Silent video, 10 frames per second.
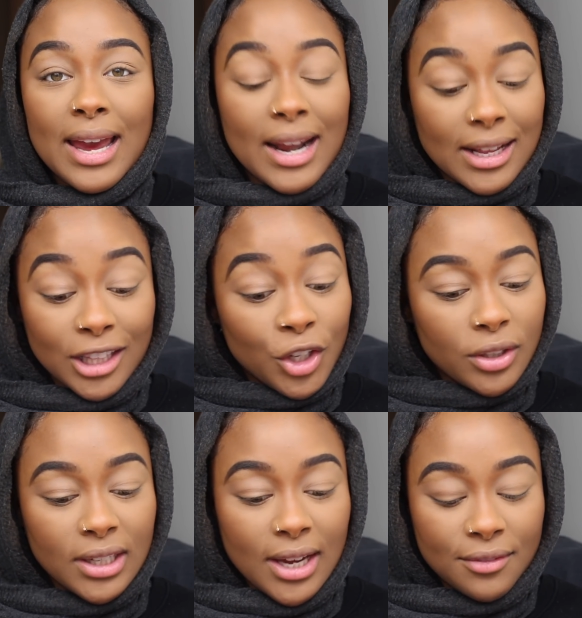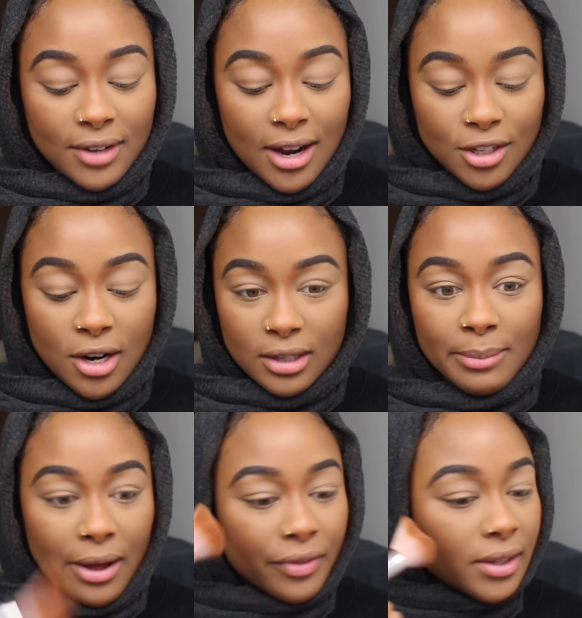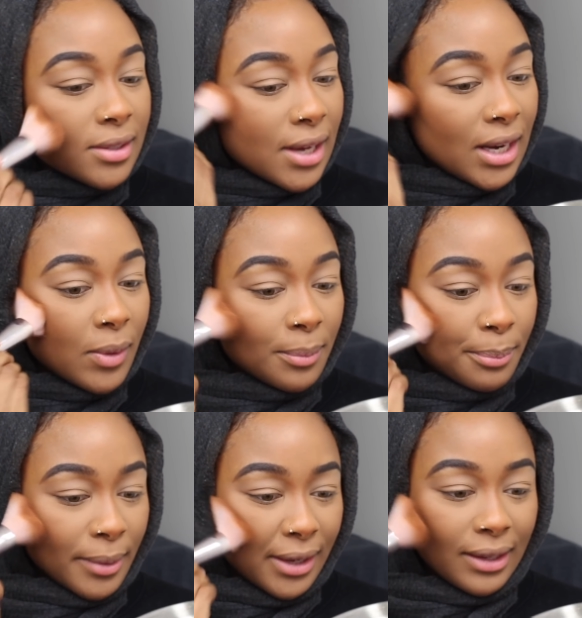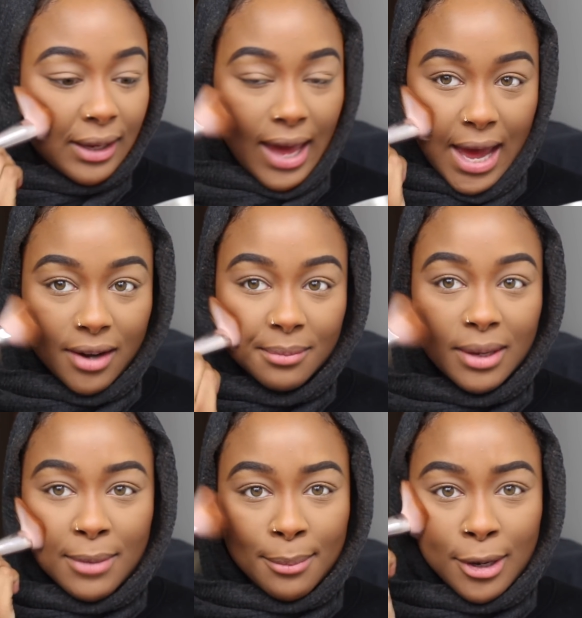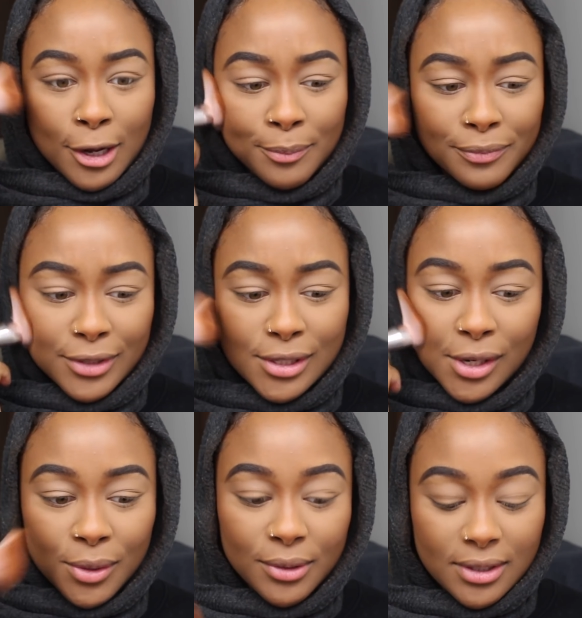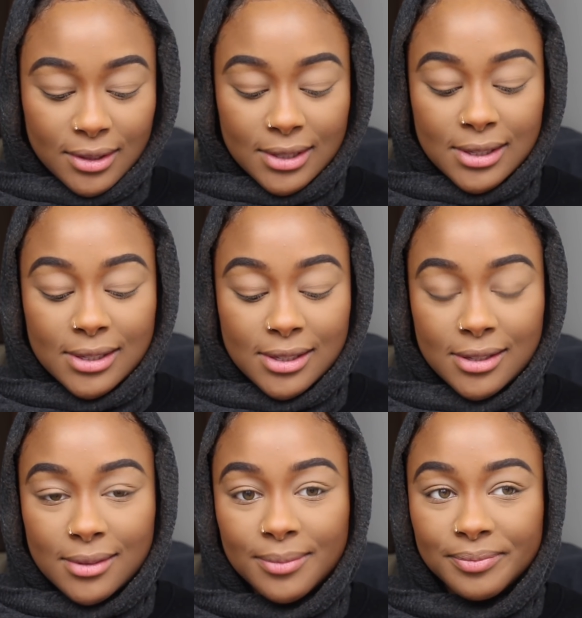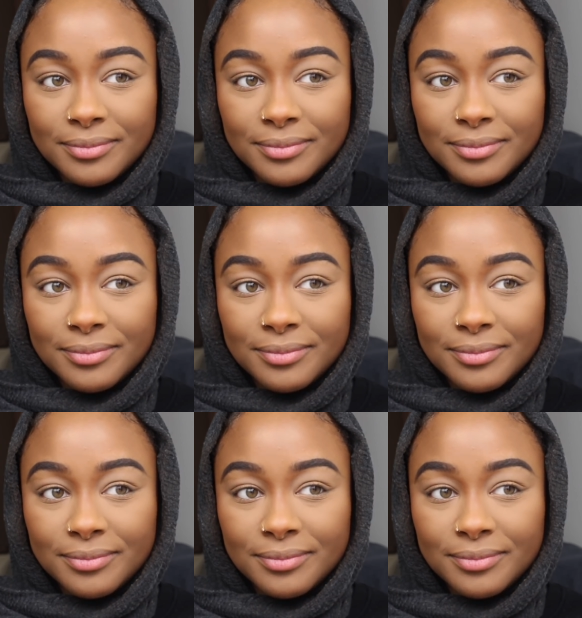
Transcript: And I literally have not talked about this to anyone but like Adam and my mom. So this is,